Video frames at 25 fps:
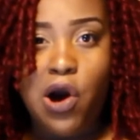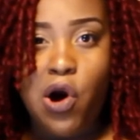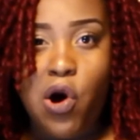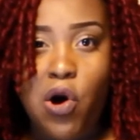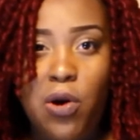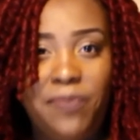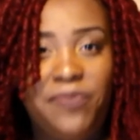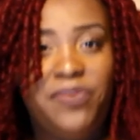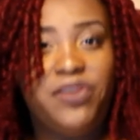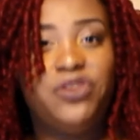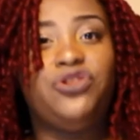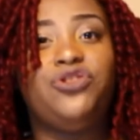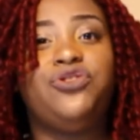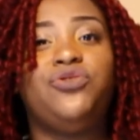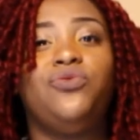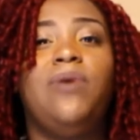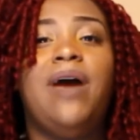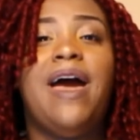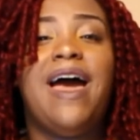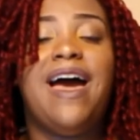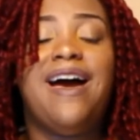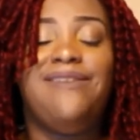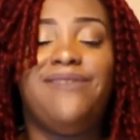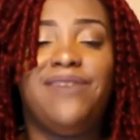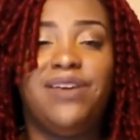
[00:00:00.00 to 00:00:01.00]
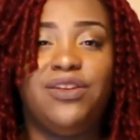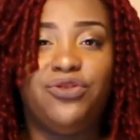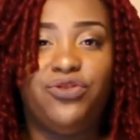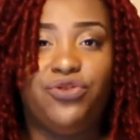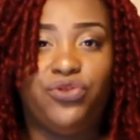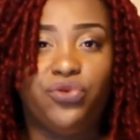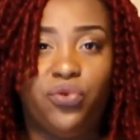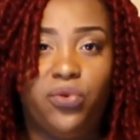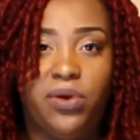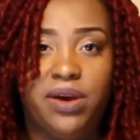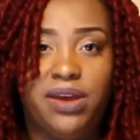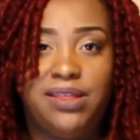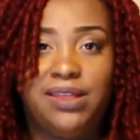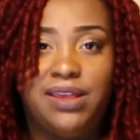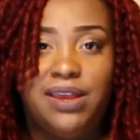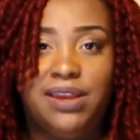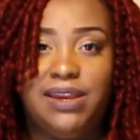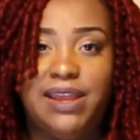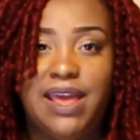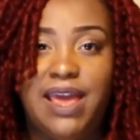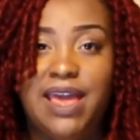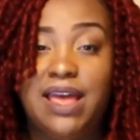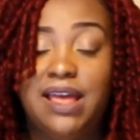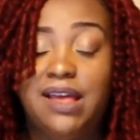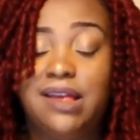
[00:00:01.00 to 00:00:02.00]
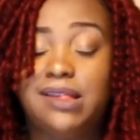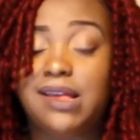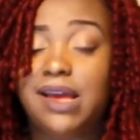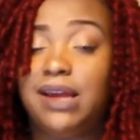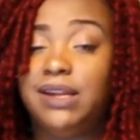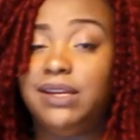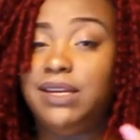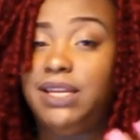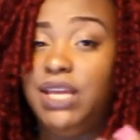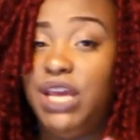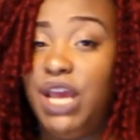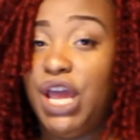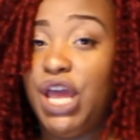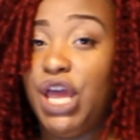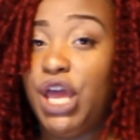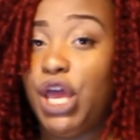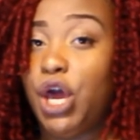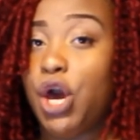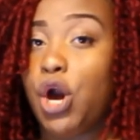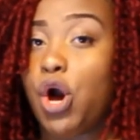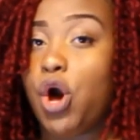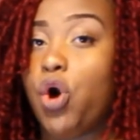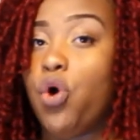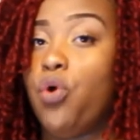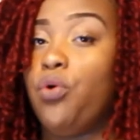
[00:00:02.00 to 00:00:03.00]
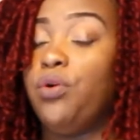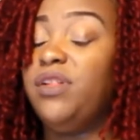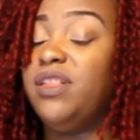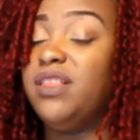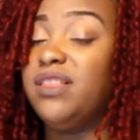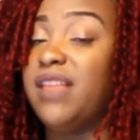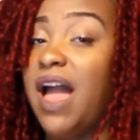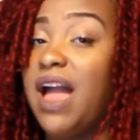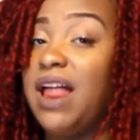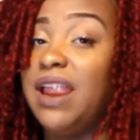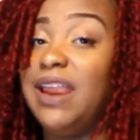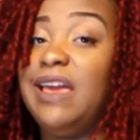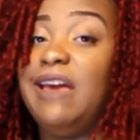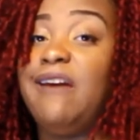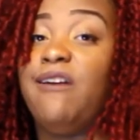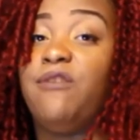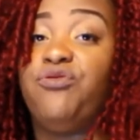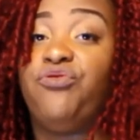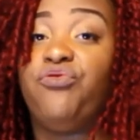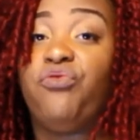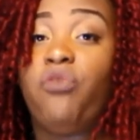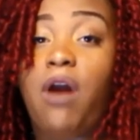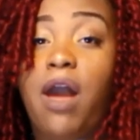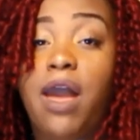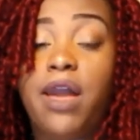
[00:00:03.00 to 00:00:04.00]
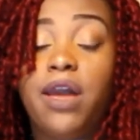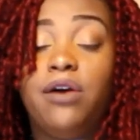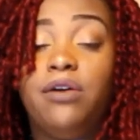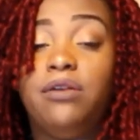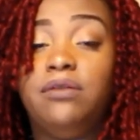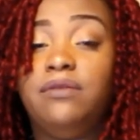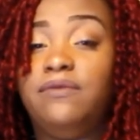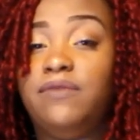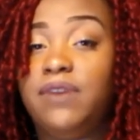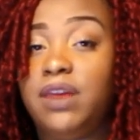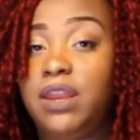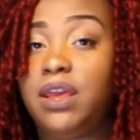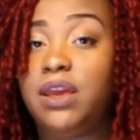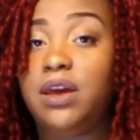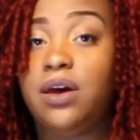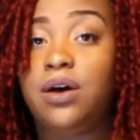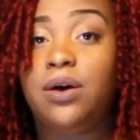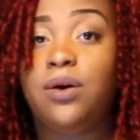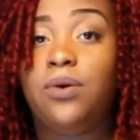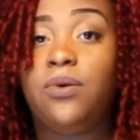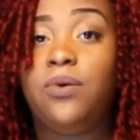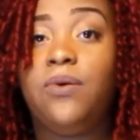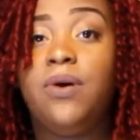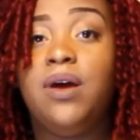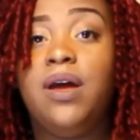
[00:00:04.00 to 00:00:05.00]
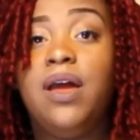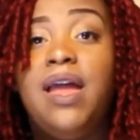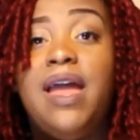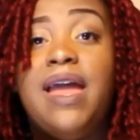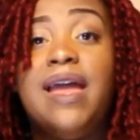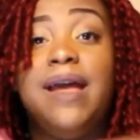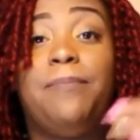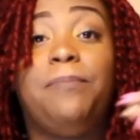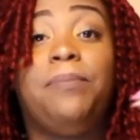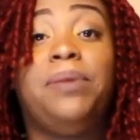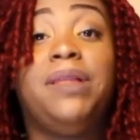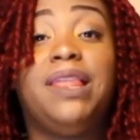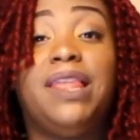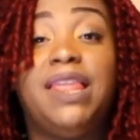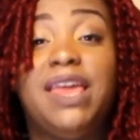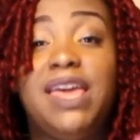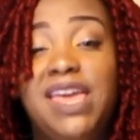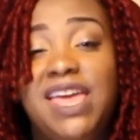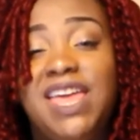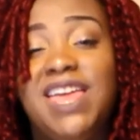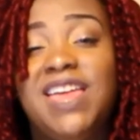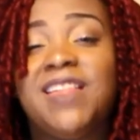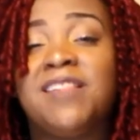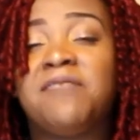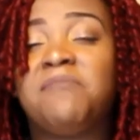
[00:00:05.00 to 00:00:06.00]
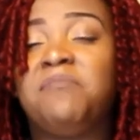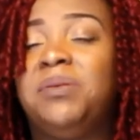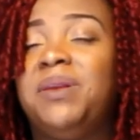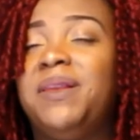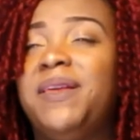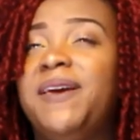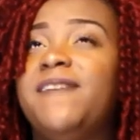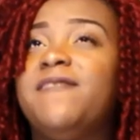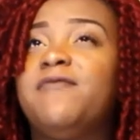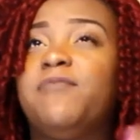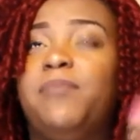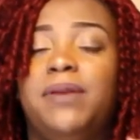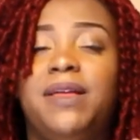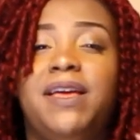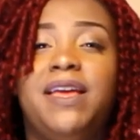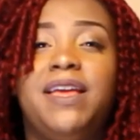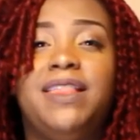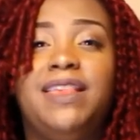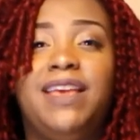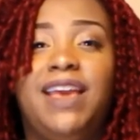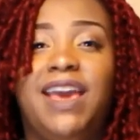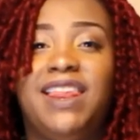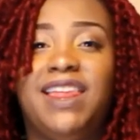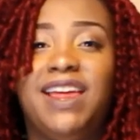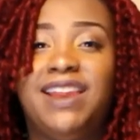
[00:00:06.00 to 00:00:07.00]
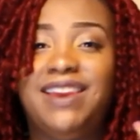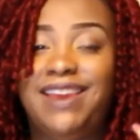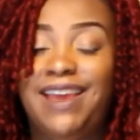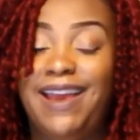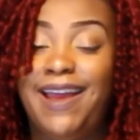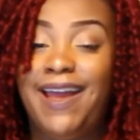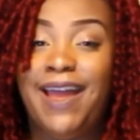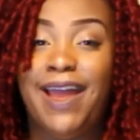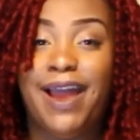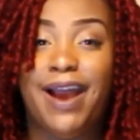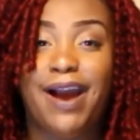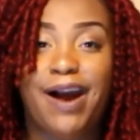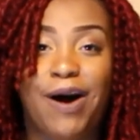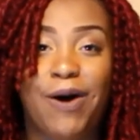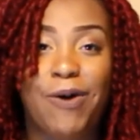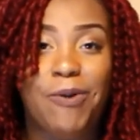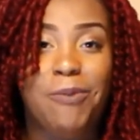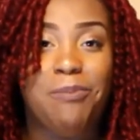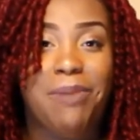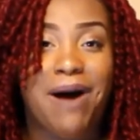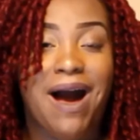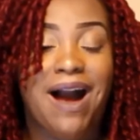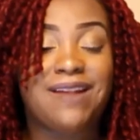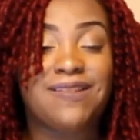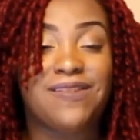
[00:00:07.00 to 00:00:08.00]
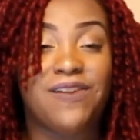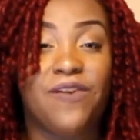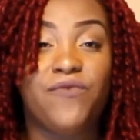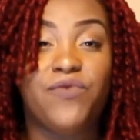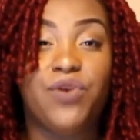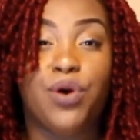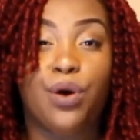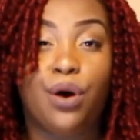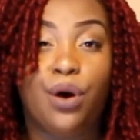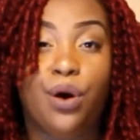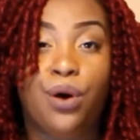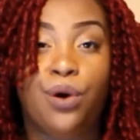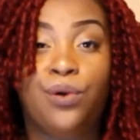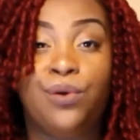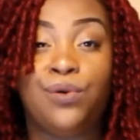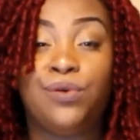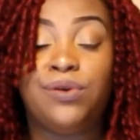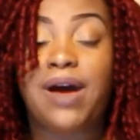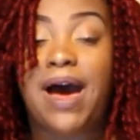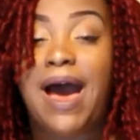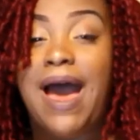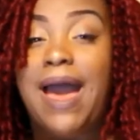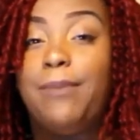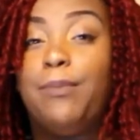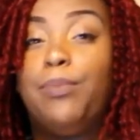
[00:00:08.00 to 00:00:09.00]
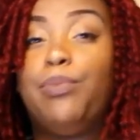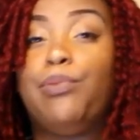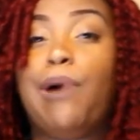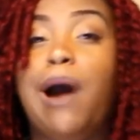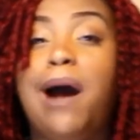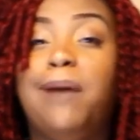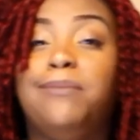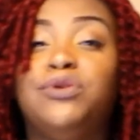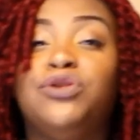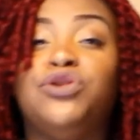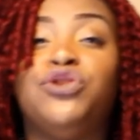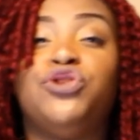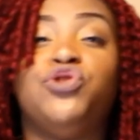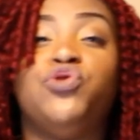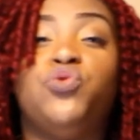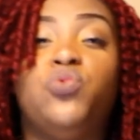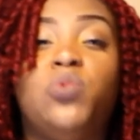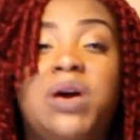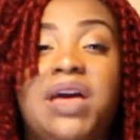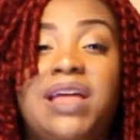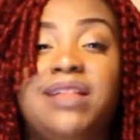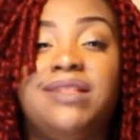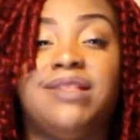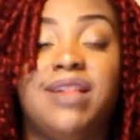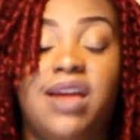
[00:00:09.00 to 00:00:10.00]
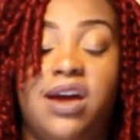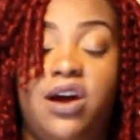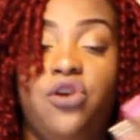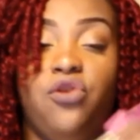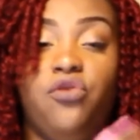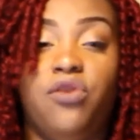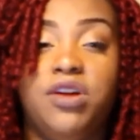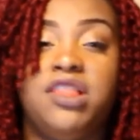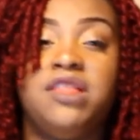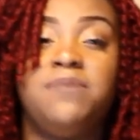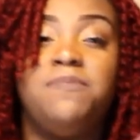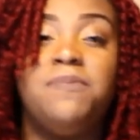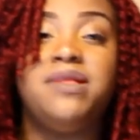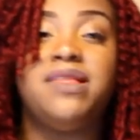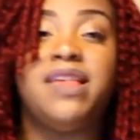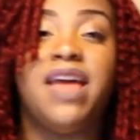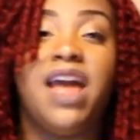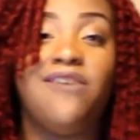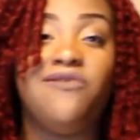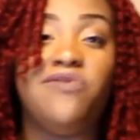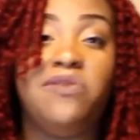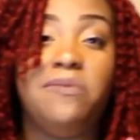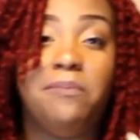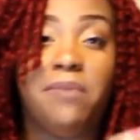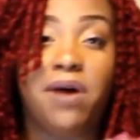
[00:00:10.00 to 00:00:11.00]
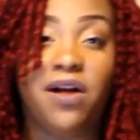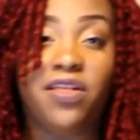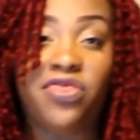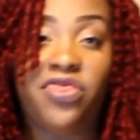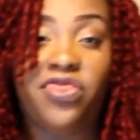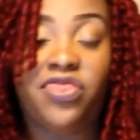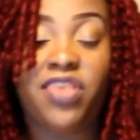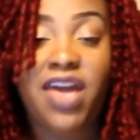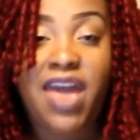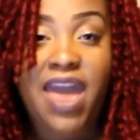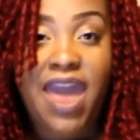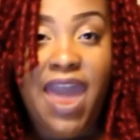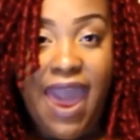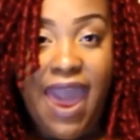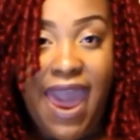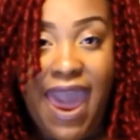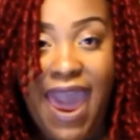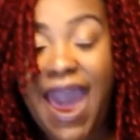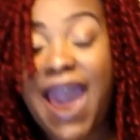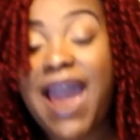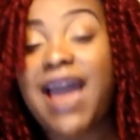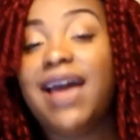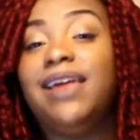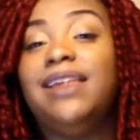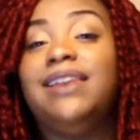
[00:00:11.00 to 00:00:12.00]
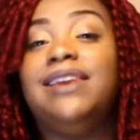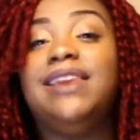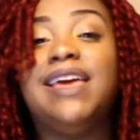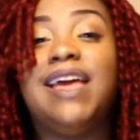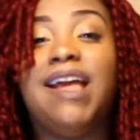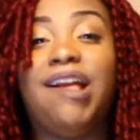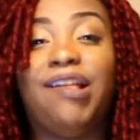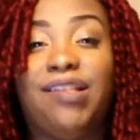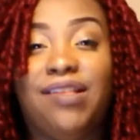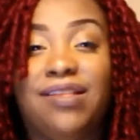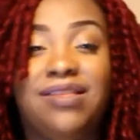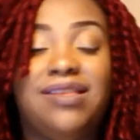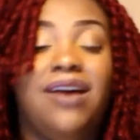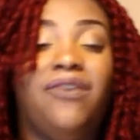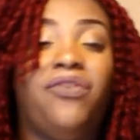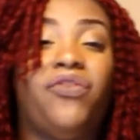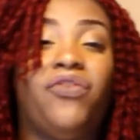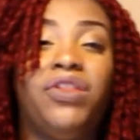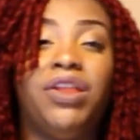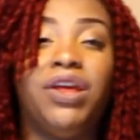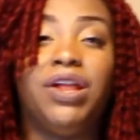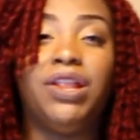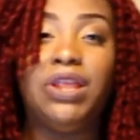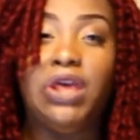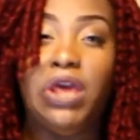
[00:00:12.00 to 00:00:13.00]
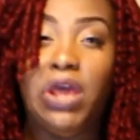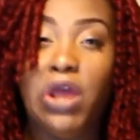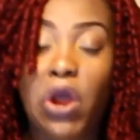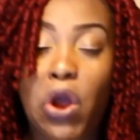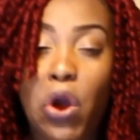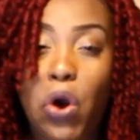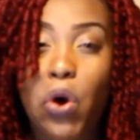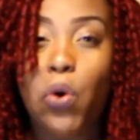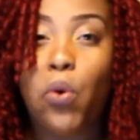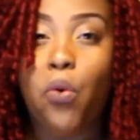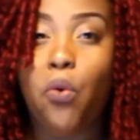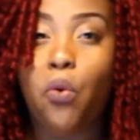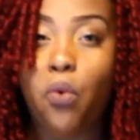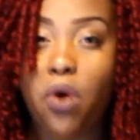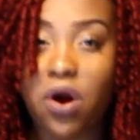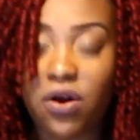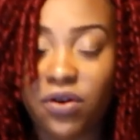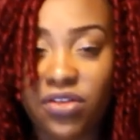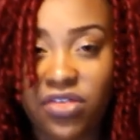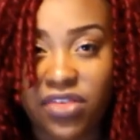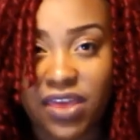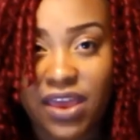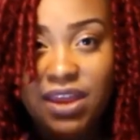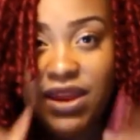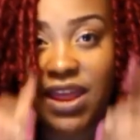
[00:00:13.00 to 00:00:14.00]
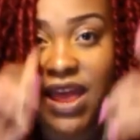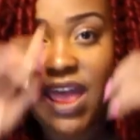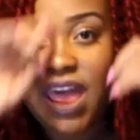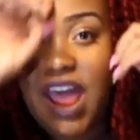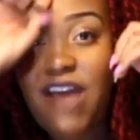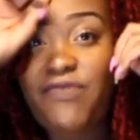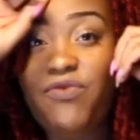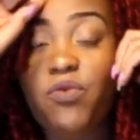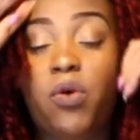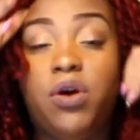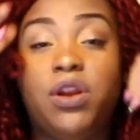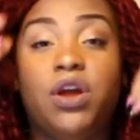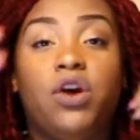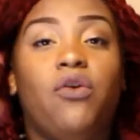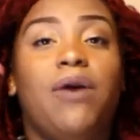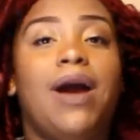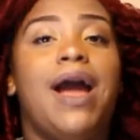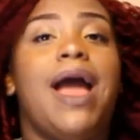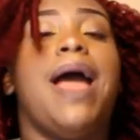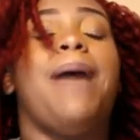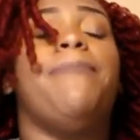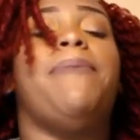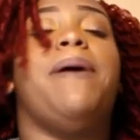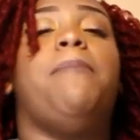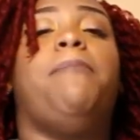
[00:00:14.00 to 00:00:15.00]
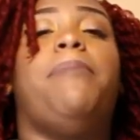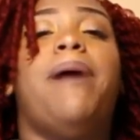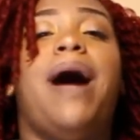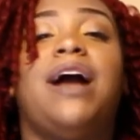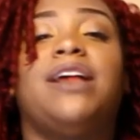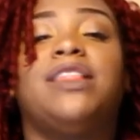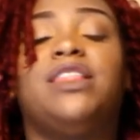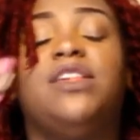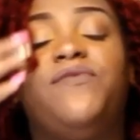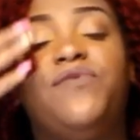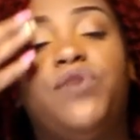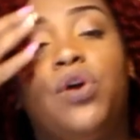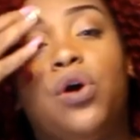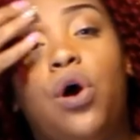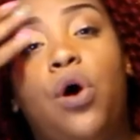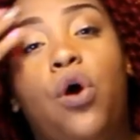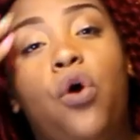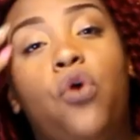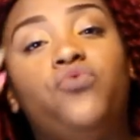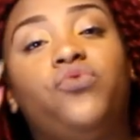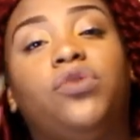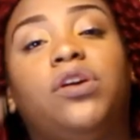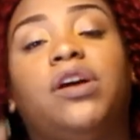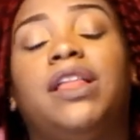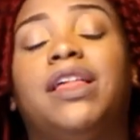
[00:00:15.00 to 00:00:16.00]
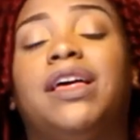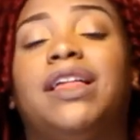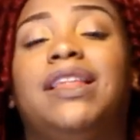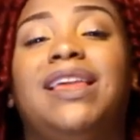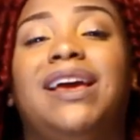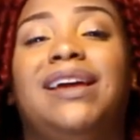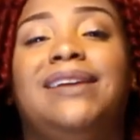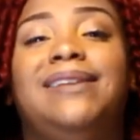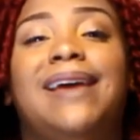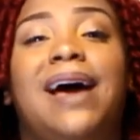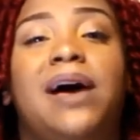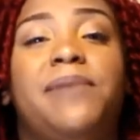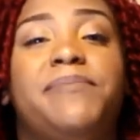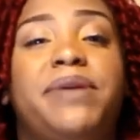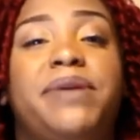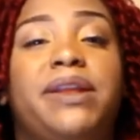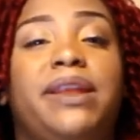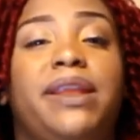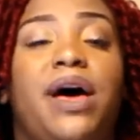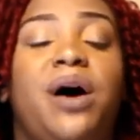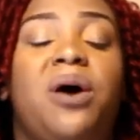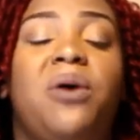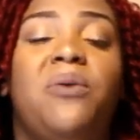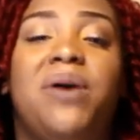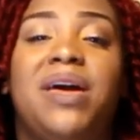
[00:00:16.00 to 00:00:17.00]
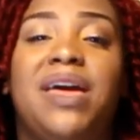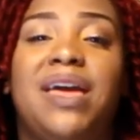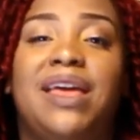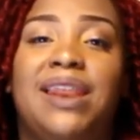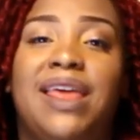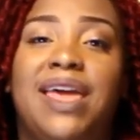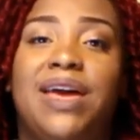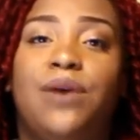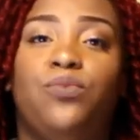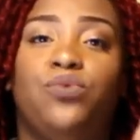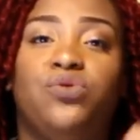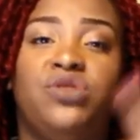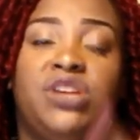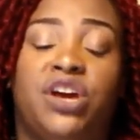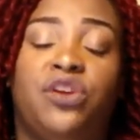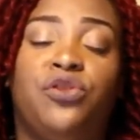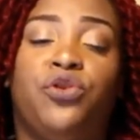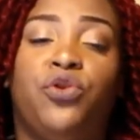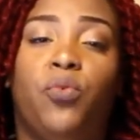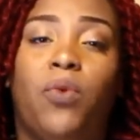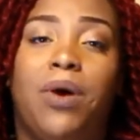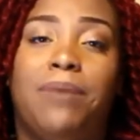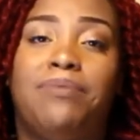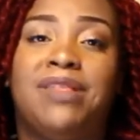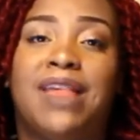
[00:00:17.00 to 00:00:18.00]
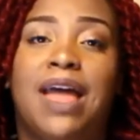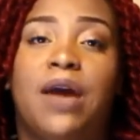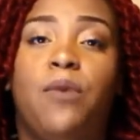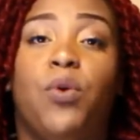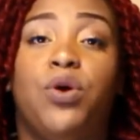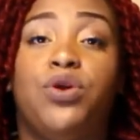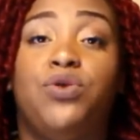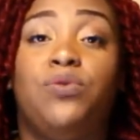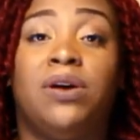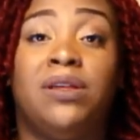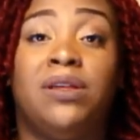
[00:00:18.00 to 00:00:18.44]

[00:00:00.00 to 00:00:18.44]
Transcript: hope that you have enjoyed today's Dia and Co styling and try on video. Please, please, please get a Dia and Co box of your own. I promise you, it's like Christmas every month, and it's definitely worth it. If you want to grab a box of your own, you can click the link down below and it will take you to the website where you